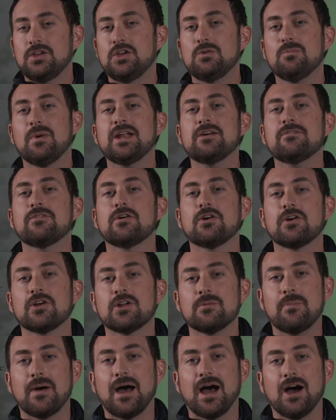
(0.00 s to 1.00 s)
You might have
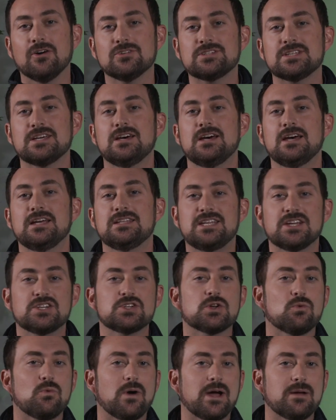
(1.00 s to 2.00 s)
heard about
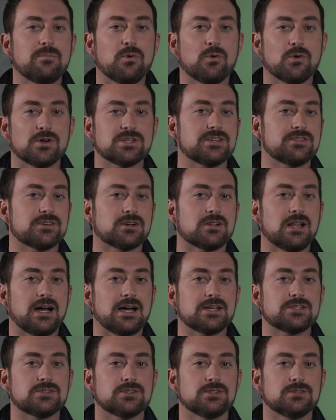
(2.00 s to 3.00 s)
digital whiteboards in the
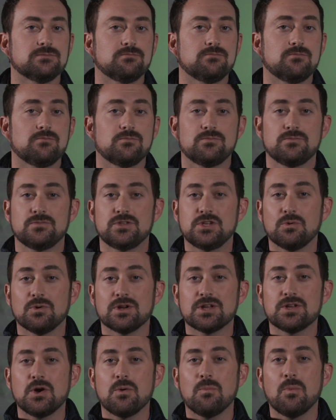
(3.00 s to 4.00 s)
classroom. Do you
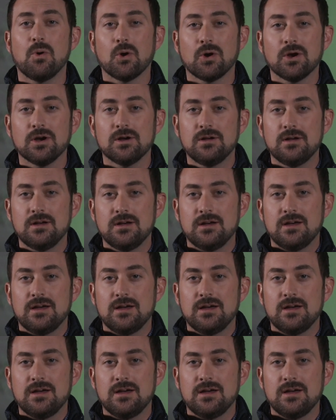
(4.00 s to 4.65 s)
want to know more?